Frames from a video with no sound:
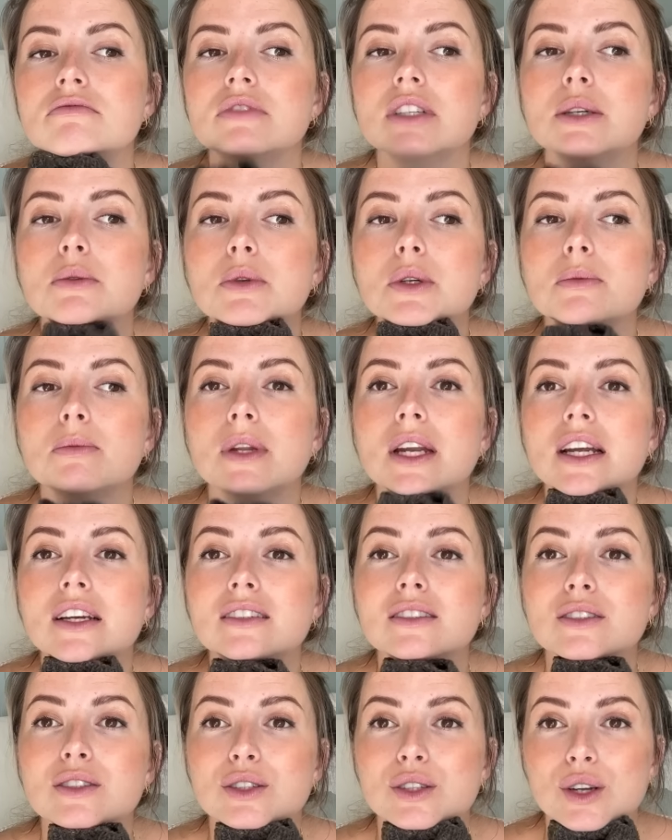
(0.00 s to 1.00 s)
it would be
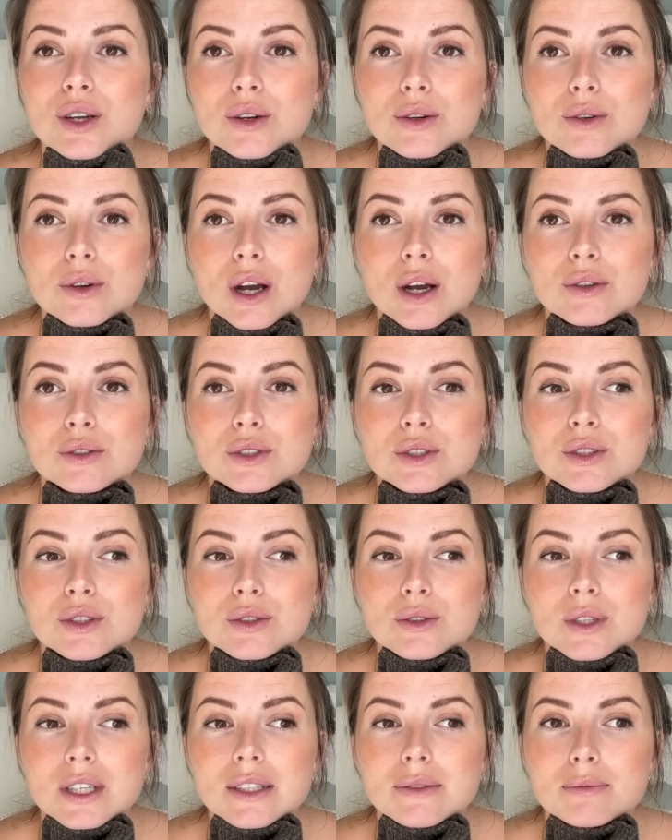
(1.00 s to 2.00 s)
nice to know how to
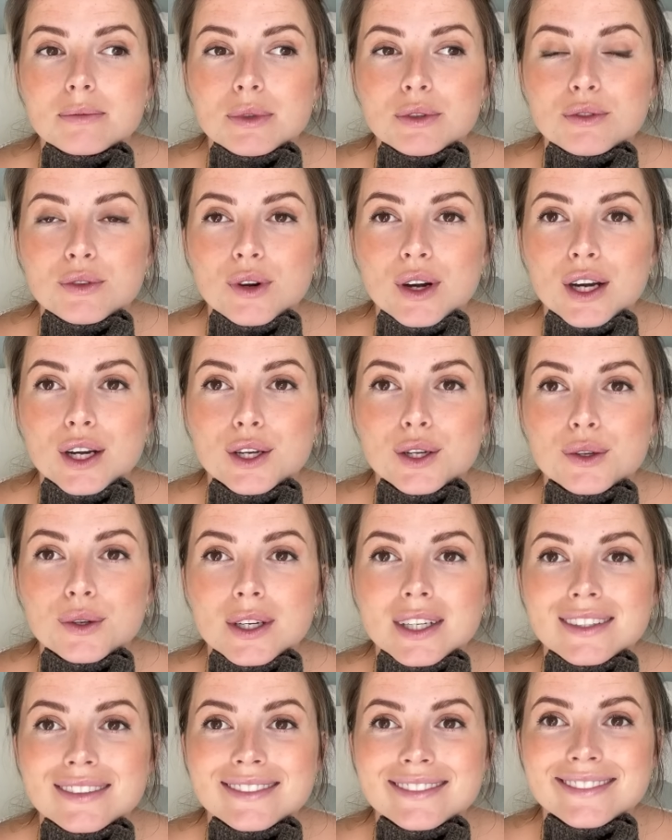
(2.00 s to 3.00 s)
do it before I do it.